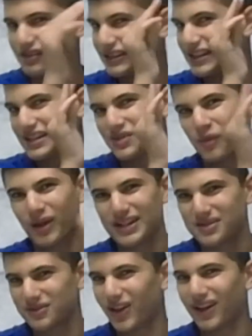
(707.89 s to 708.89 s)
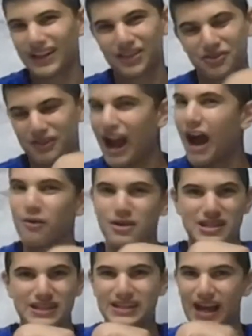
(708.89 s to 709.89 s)
the rendering takes way too long. In
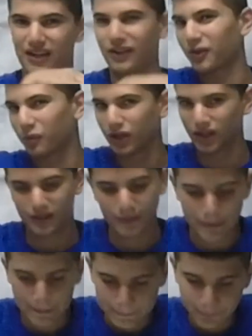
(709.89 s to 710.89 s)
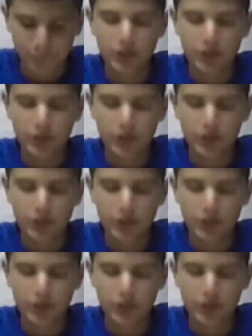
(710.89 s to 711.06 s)
3 hours, it's not going to work.